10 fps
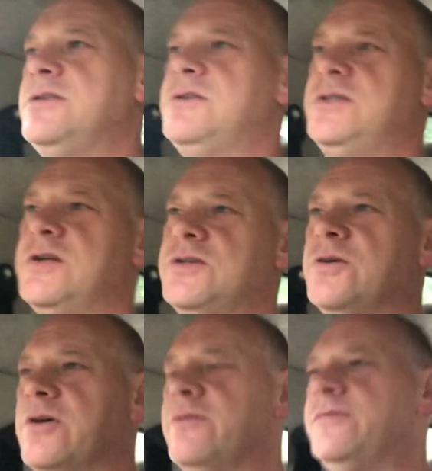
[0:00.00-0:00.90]
to
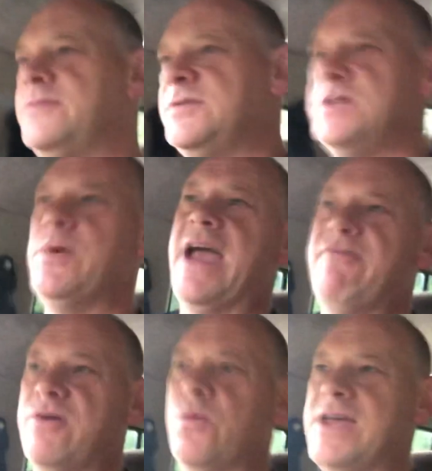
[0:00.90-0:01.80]
sort of do it
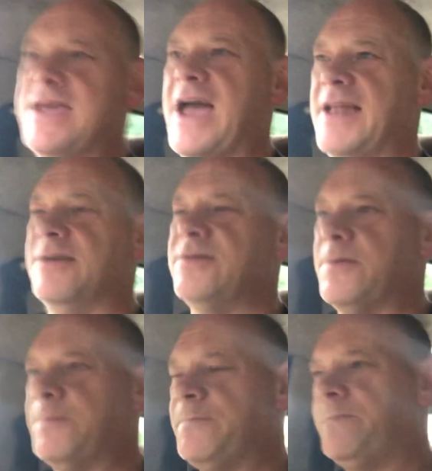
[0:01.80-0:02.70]
every weekend
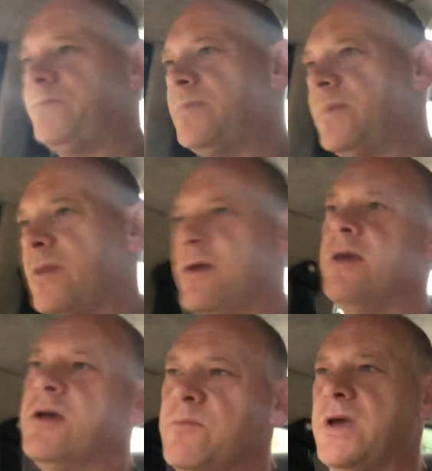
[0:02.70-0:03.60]

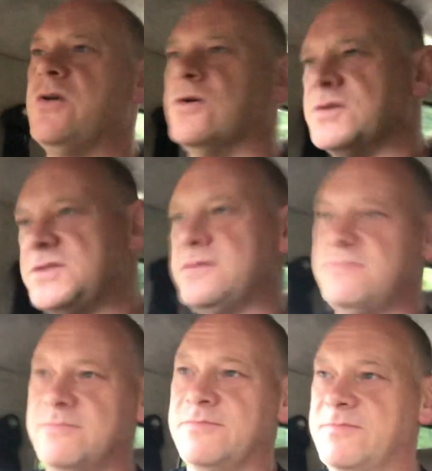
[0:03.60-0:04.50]
because
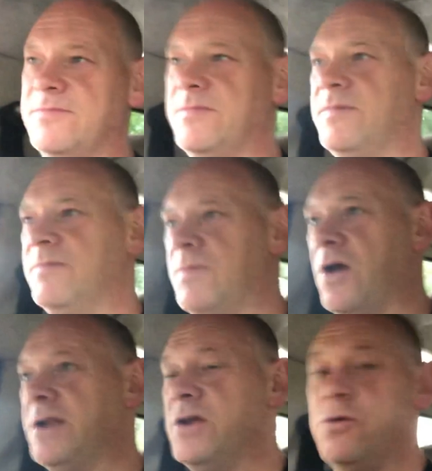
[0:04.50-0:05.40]

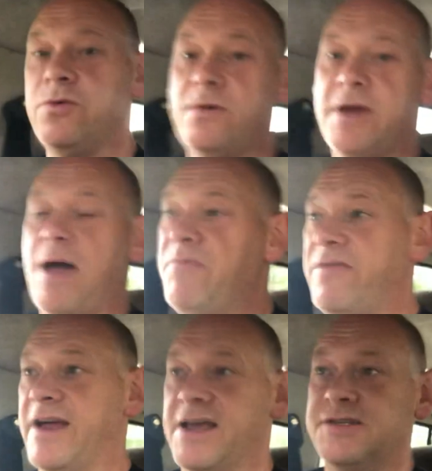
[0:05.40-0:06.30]
my new camper
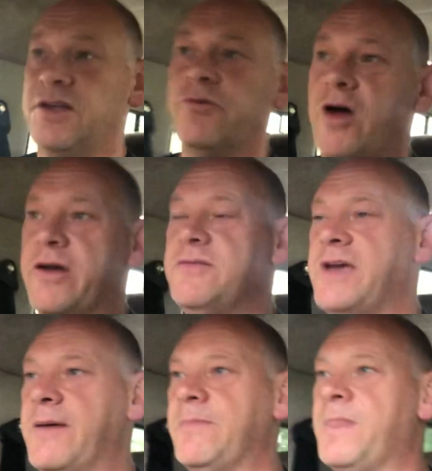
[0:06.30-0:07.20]
van hasn't arrived
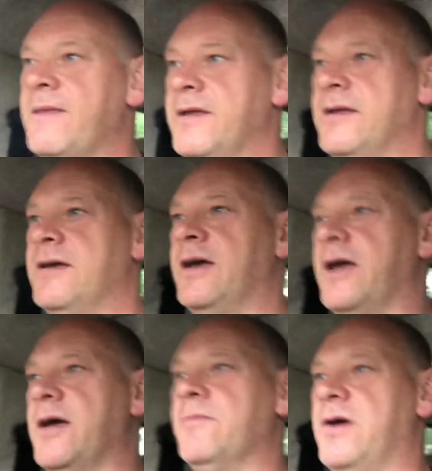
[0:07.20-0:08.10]
yet.
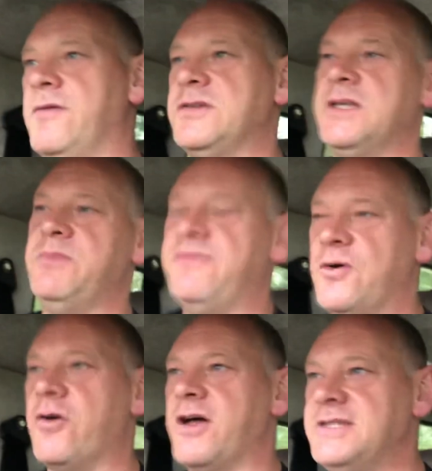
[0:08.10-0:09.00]
Obviously
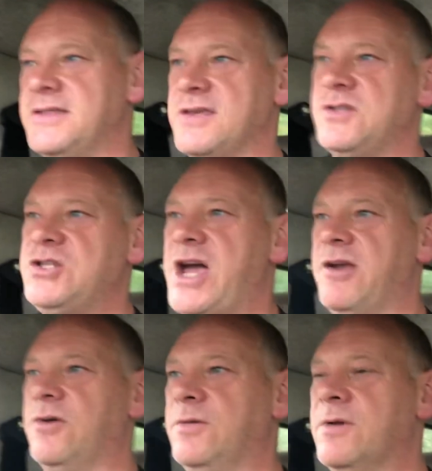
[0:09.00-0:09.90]
before I did this
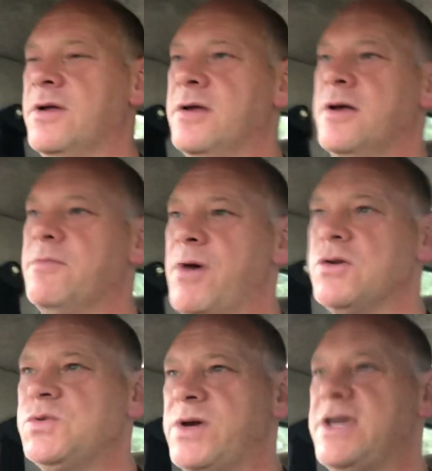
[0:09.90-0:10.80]
channel,
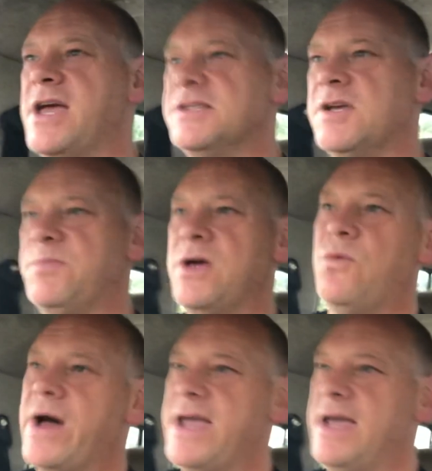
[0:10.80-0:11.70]
most weekends I'd be
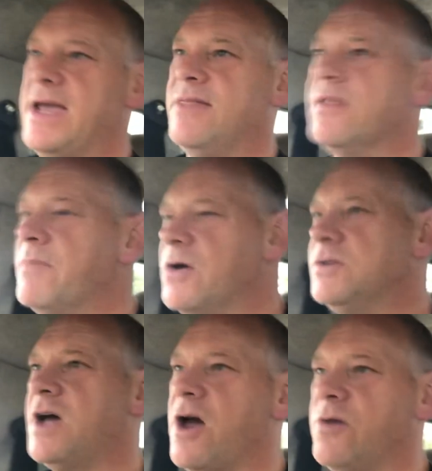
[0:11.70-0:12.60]
away in the
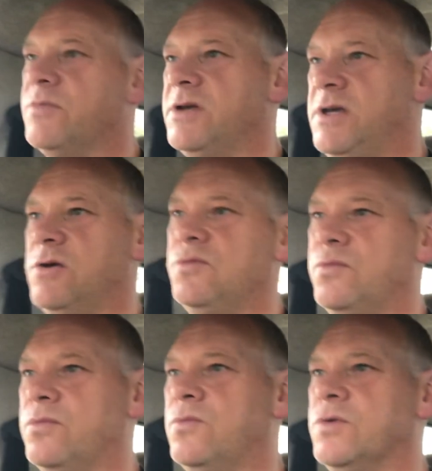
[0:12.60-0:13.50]
motorhome that you
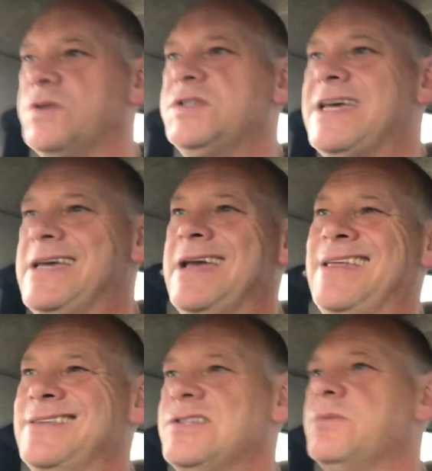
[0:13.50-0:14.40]
would see
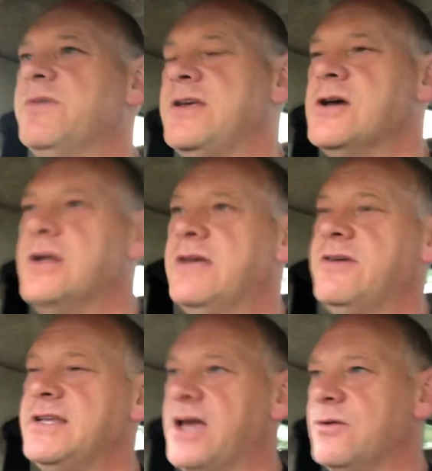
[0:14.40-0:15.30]
in some of the early
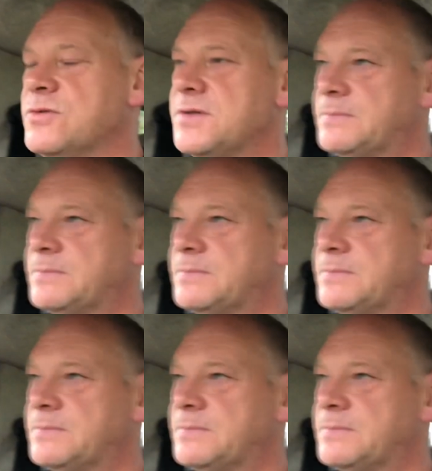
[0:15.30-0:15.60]
videos,